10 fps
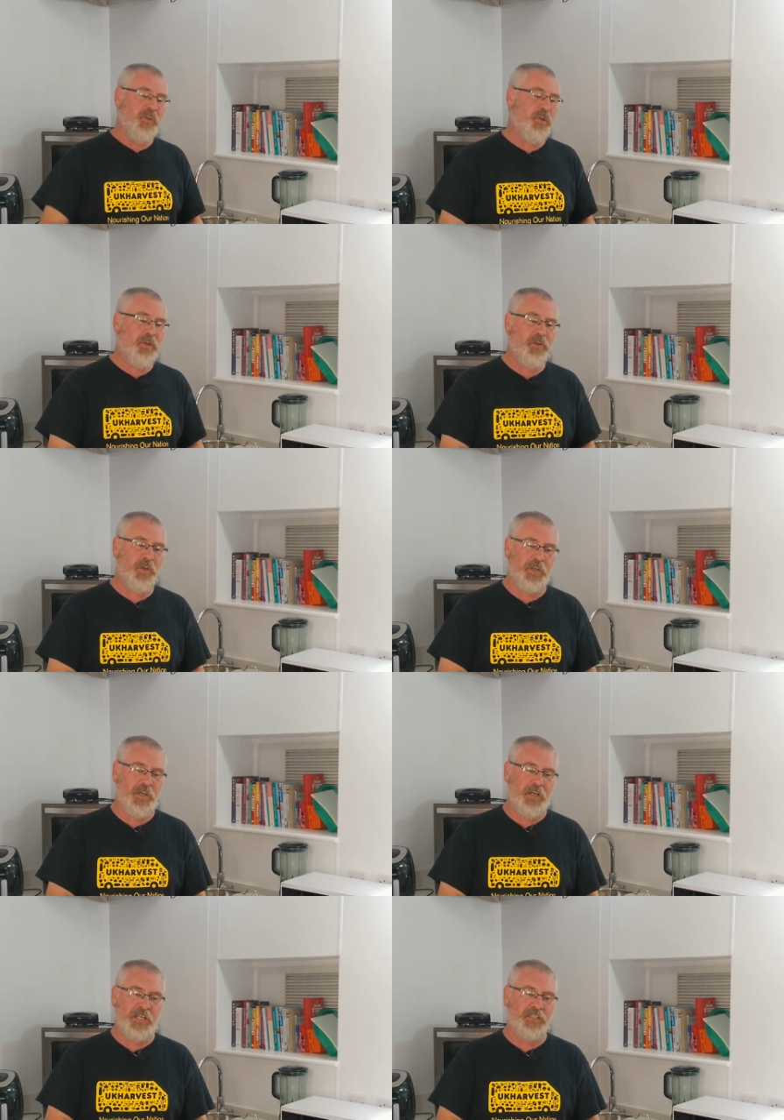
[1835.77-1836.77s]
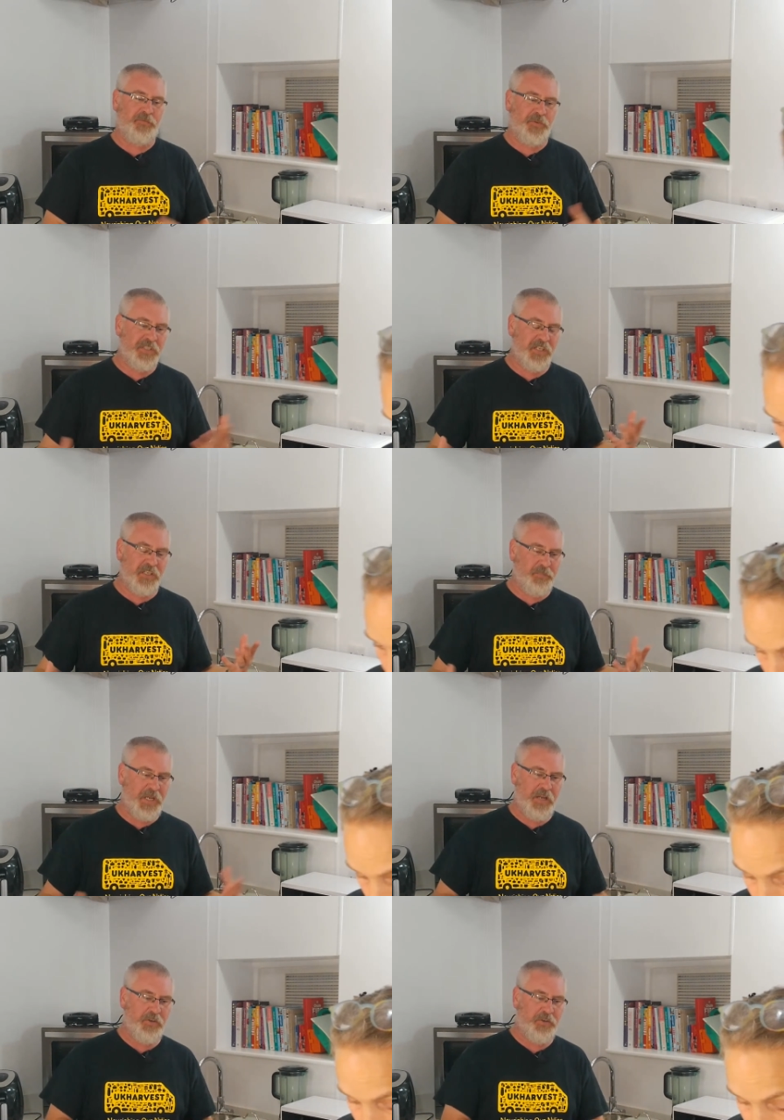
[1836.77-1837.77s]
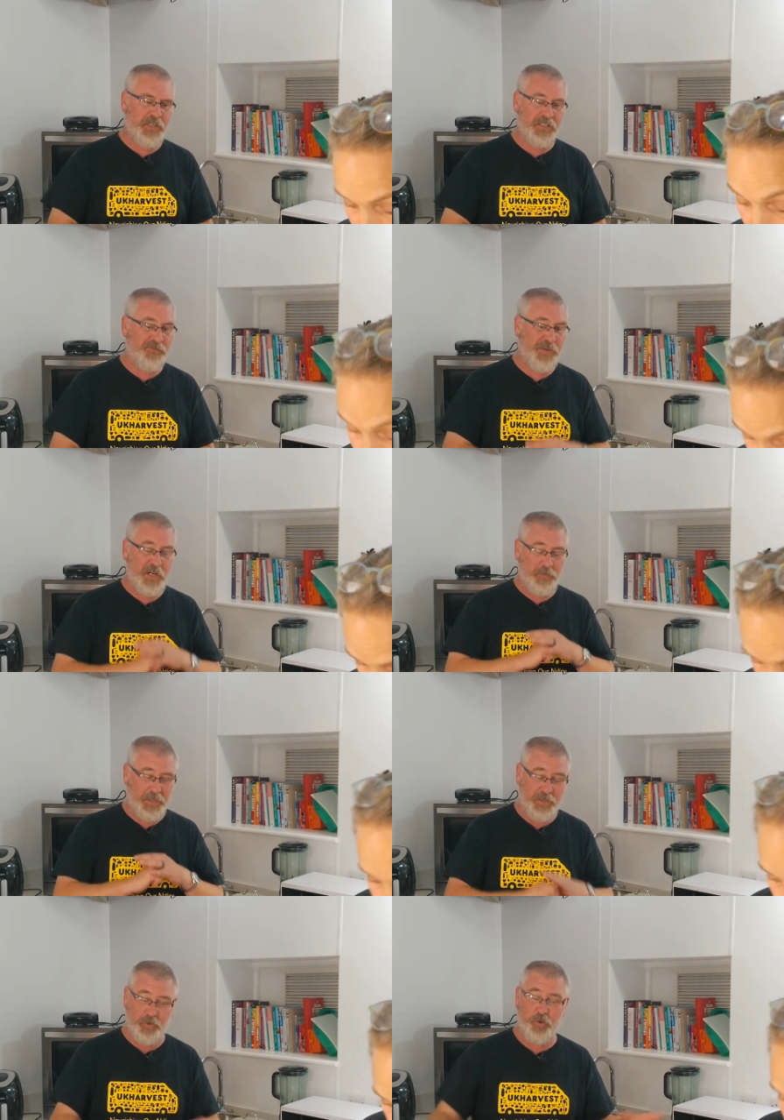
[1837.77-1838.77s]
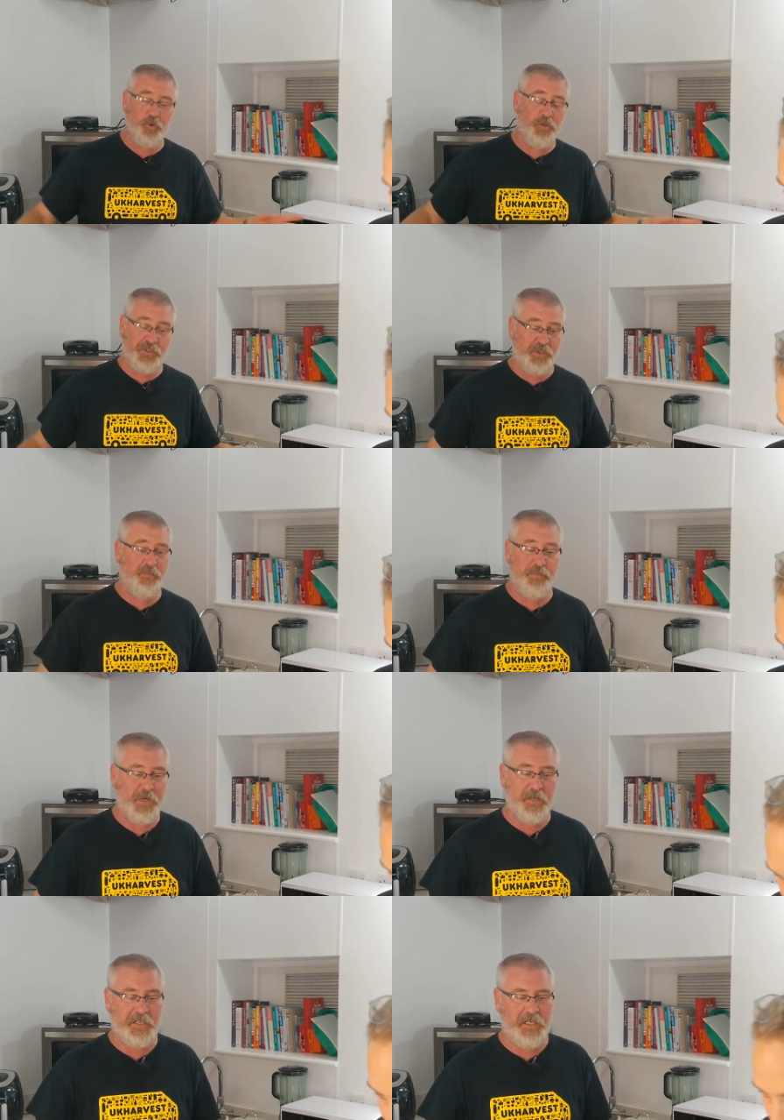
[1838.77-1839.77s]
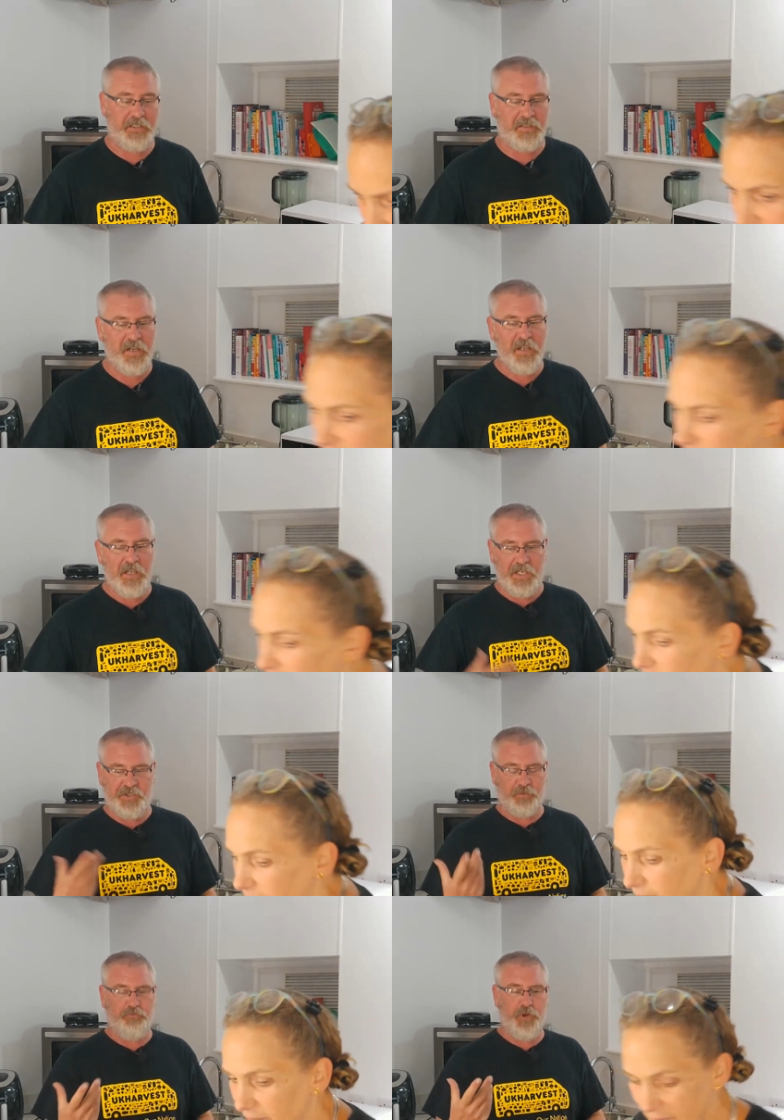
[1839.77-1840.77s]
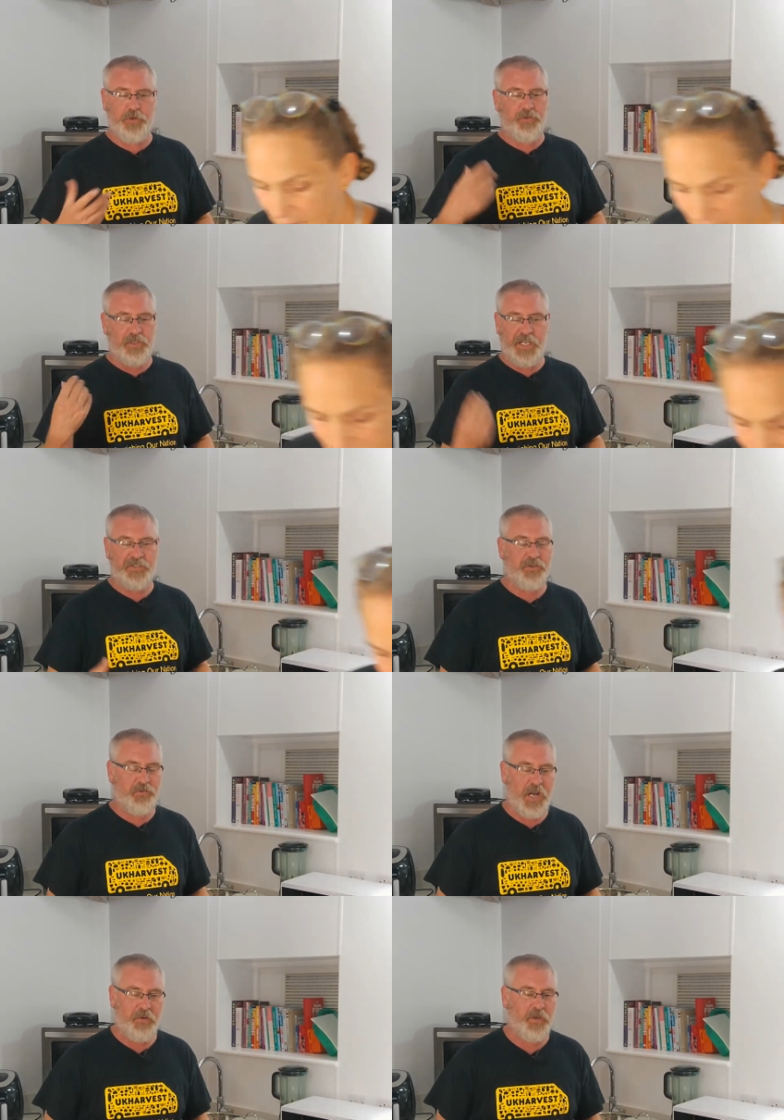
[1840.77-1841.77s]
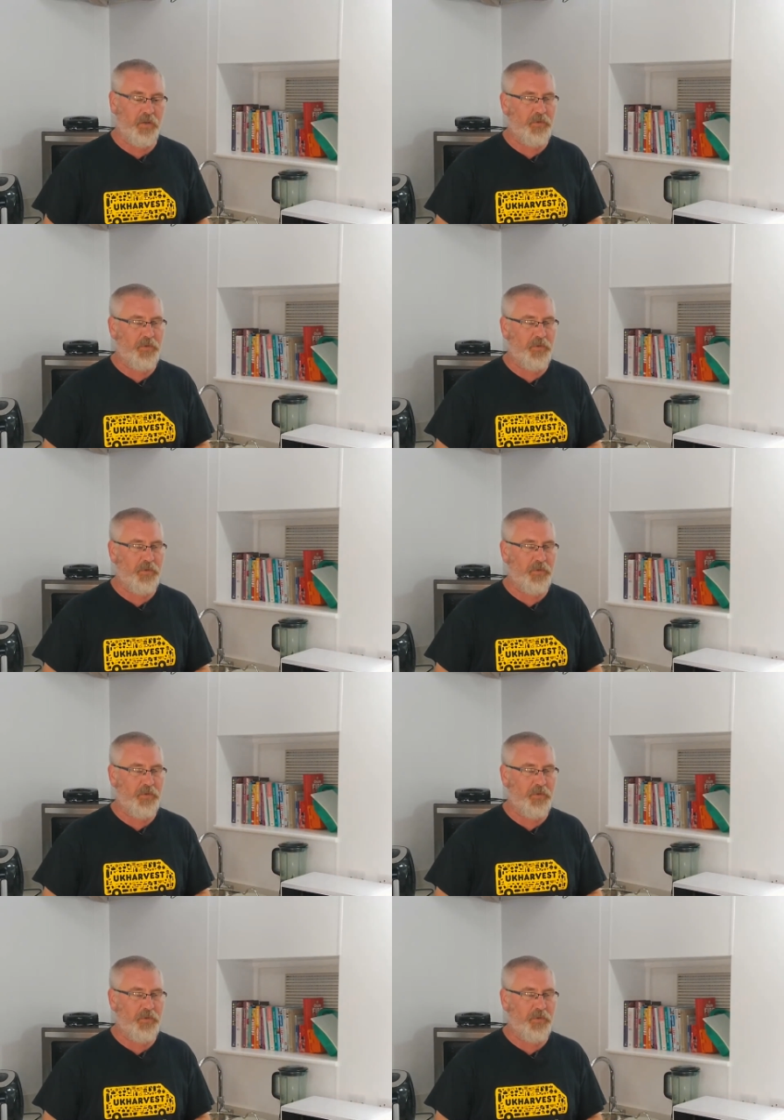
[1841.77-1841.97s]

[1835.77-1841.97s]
You can look at asafoetida powder. It is available in all the supermarkets. It's a root that gets ground up